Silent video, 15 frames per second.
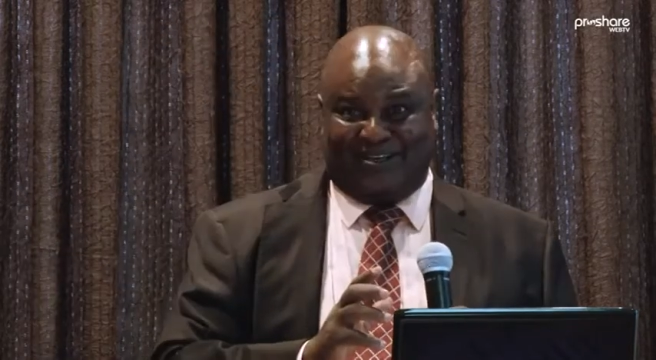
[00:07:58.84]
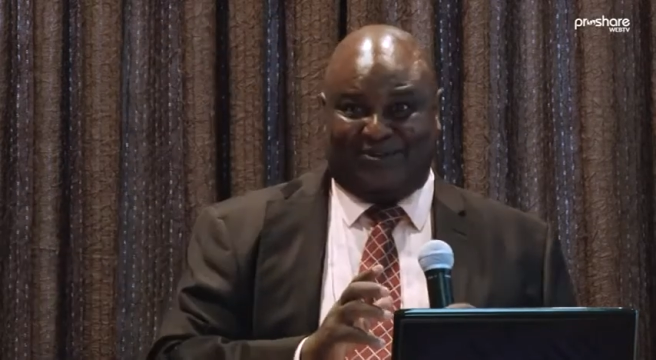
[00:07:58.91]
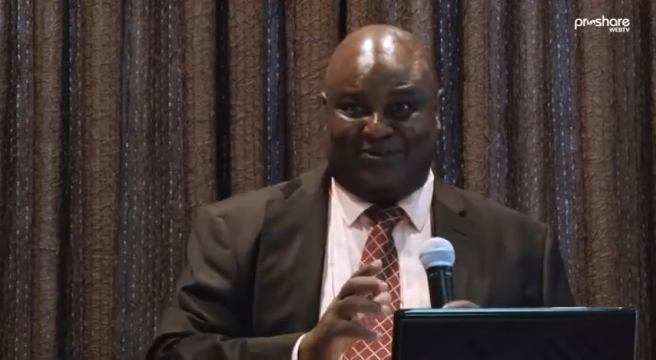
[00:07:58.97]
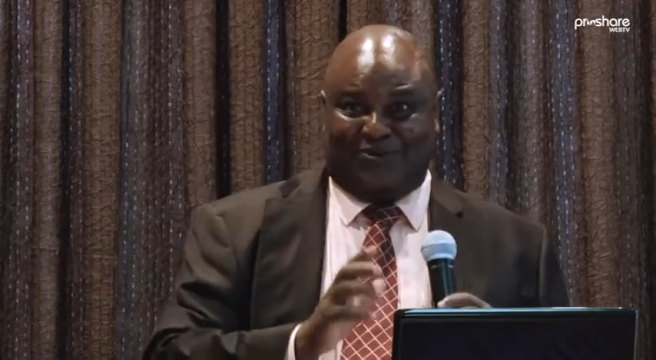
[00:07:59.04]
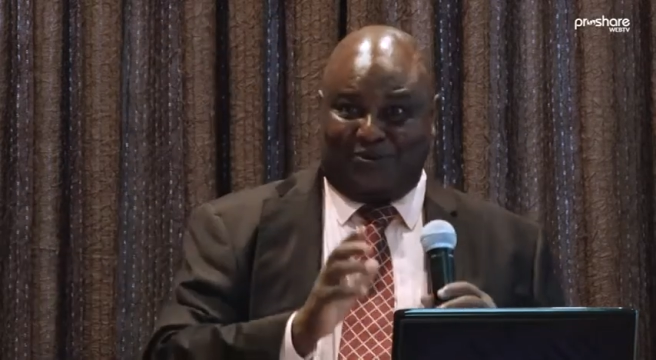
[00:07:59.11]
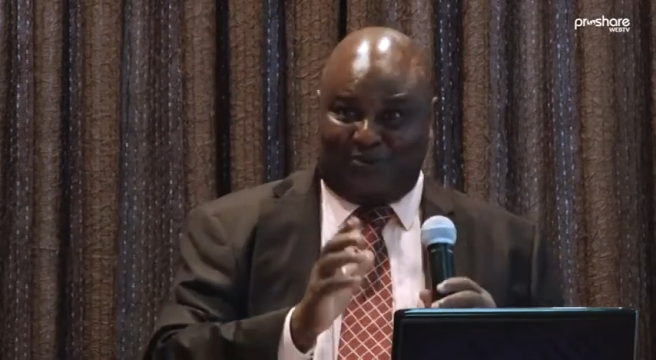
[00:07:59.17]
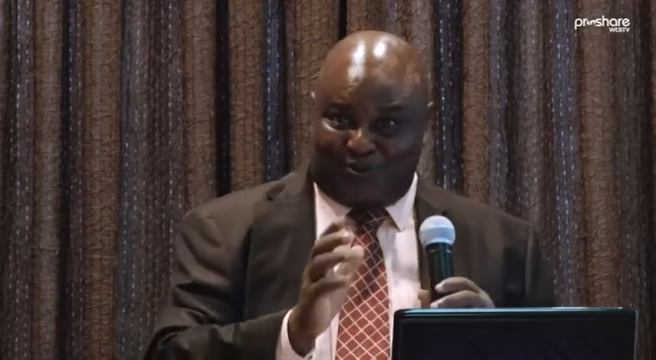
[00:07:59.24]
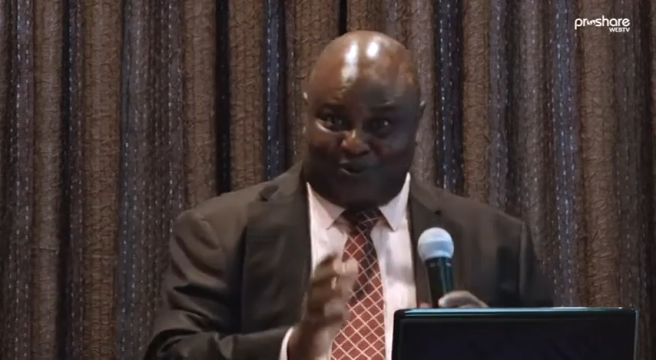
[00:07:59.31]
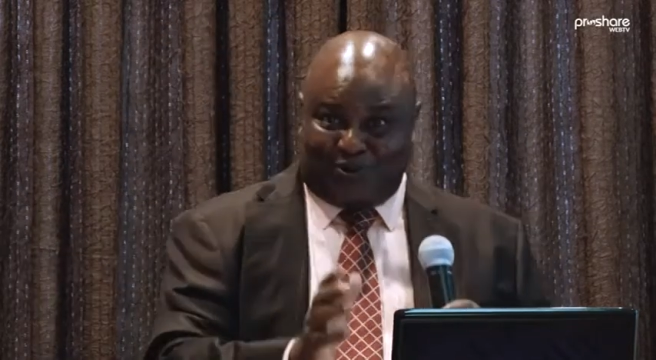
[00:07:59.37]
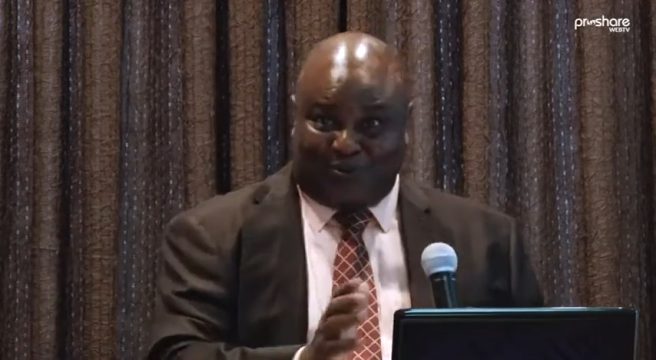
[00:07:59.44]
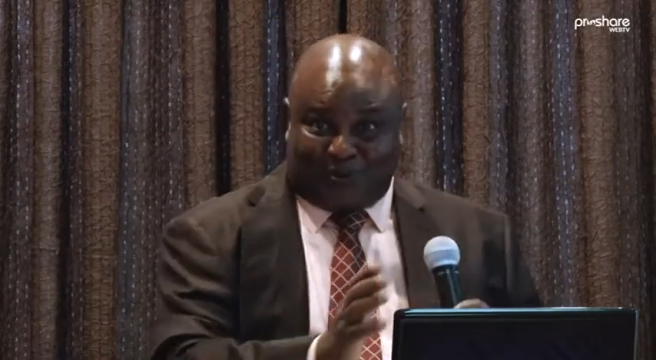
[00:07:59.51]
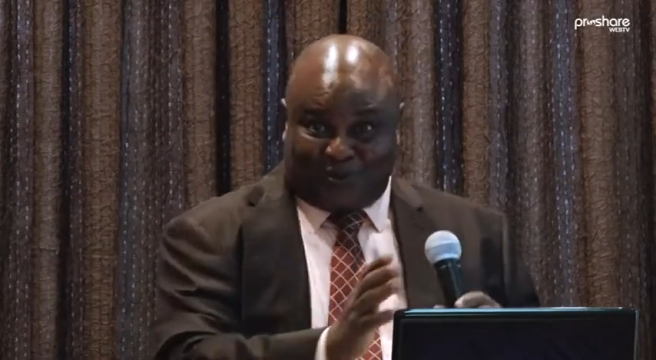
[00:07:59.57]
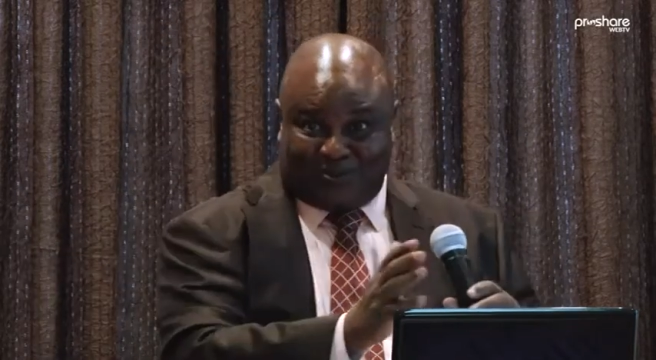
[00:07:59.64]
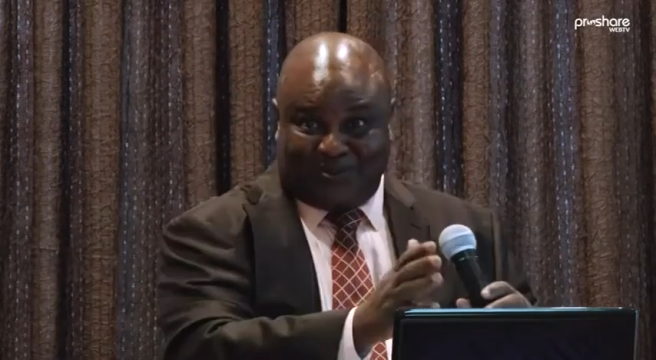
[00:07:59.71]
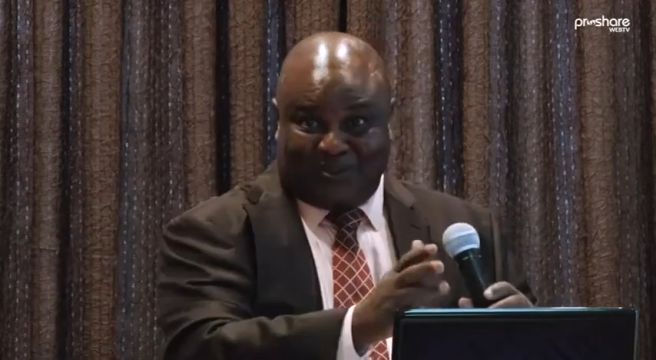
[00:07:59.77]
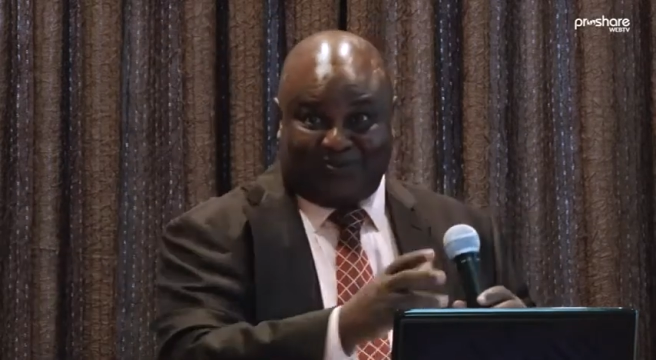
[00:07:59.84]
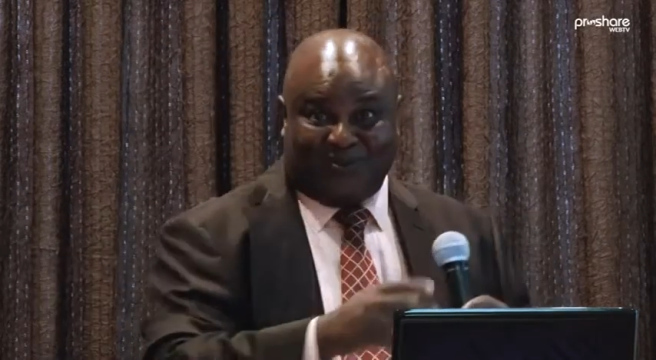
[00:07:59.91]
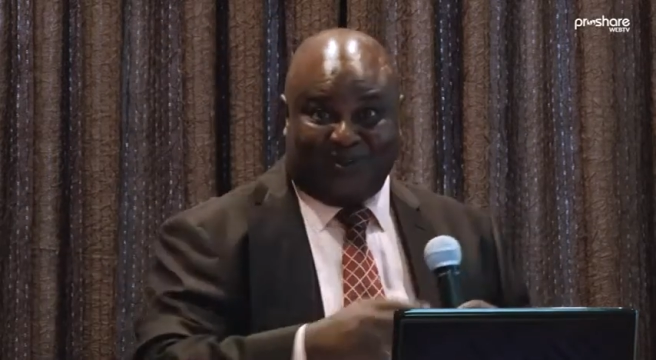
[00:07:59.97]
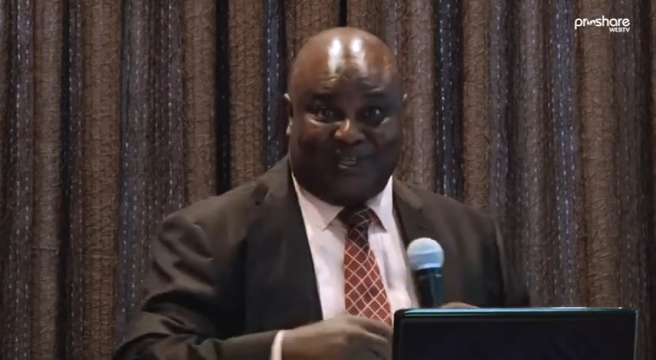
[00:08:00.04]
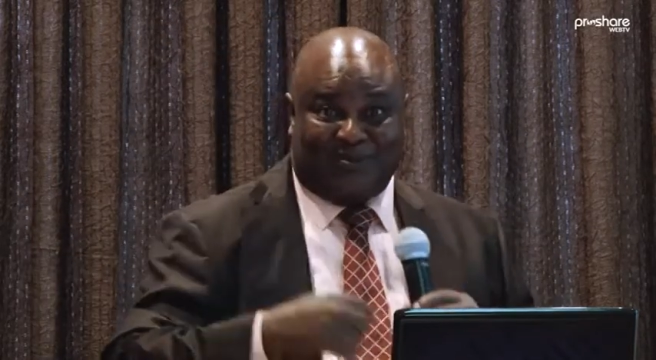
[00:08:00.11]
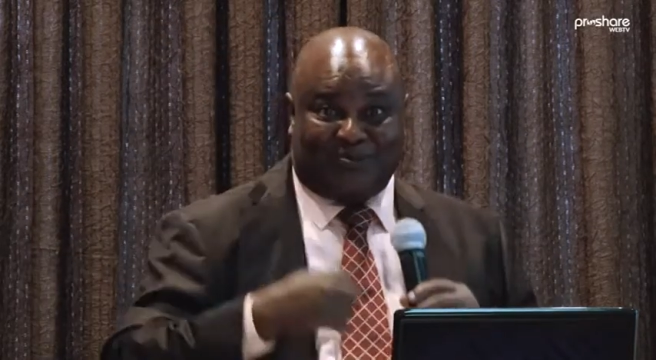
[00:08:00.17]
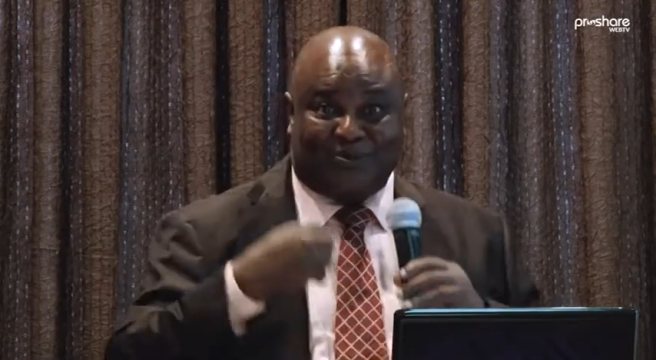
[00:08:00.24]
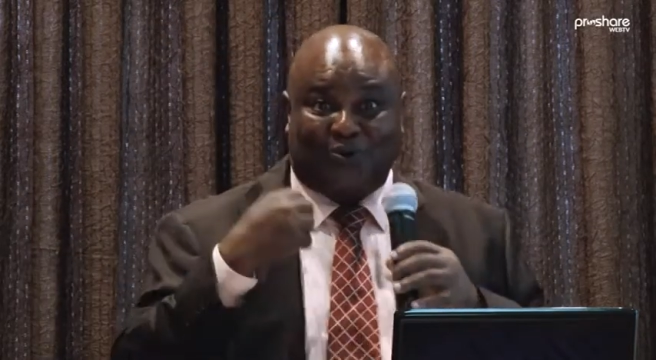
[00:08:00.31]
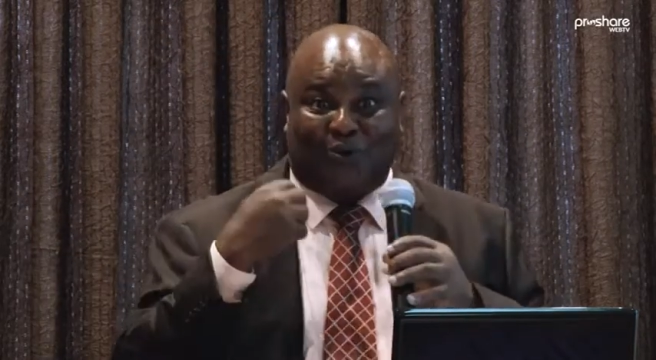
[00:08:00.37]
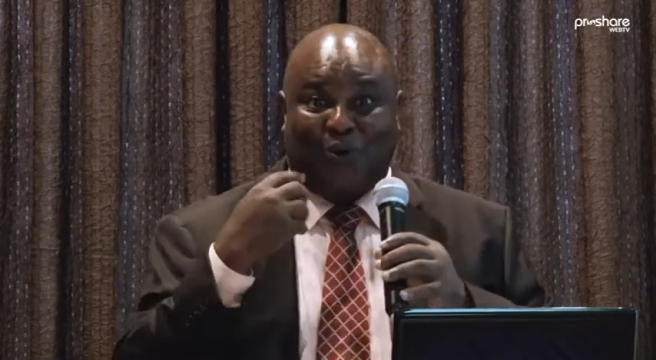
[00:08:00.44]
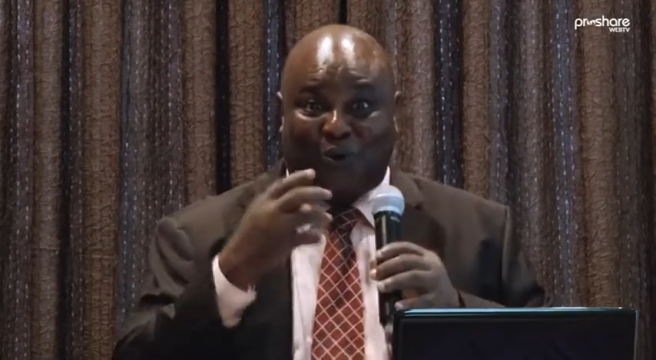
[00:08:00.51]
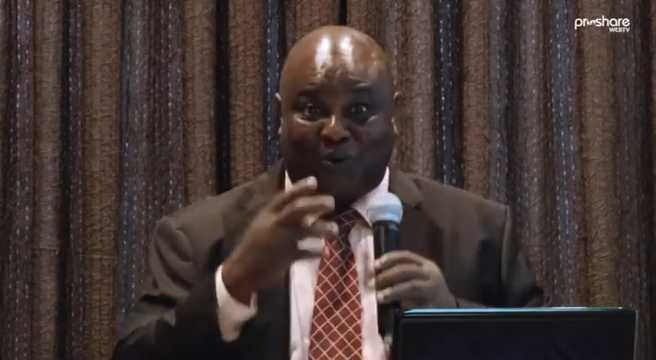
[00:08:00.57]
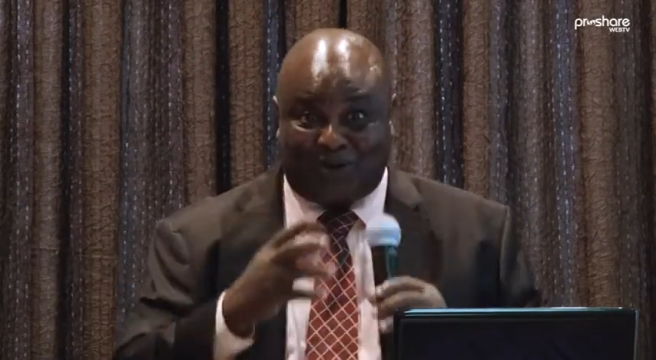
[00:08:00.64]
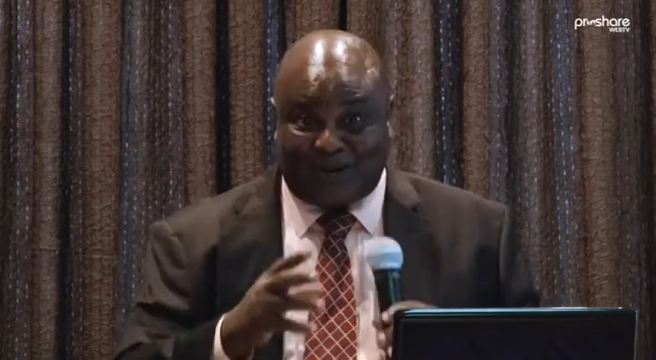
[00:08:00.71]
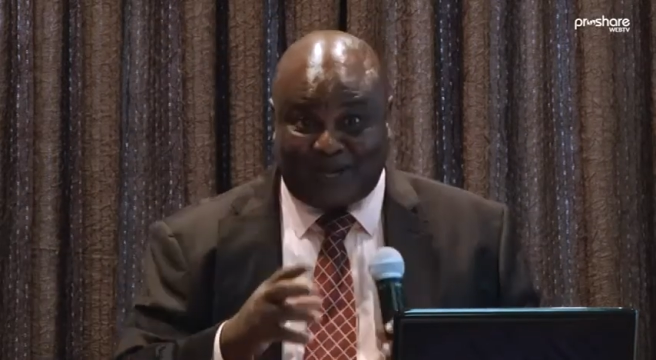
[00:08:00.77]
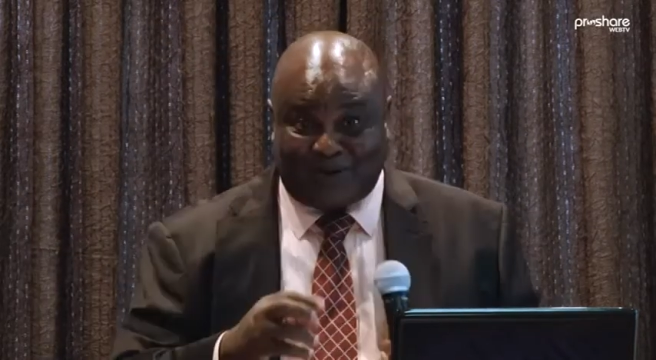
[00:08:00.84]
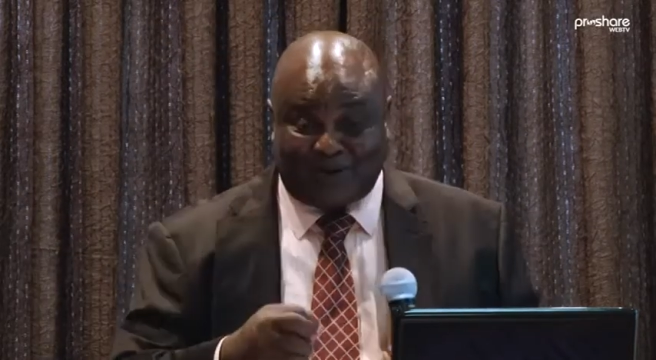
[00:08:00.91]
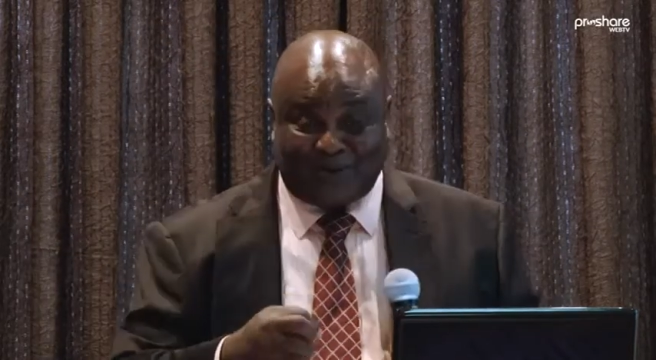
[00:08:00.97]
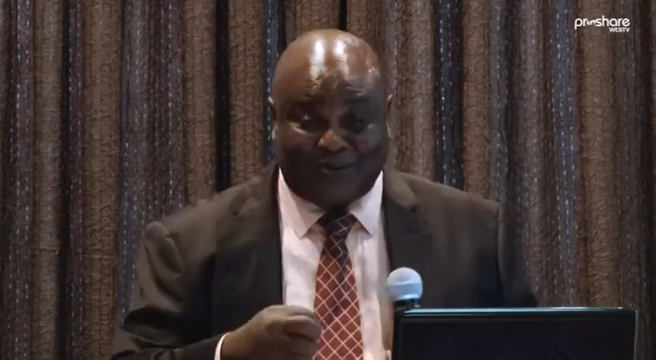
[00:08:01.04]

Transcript: You open opportunities for them to own, and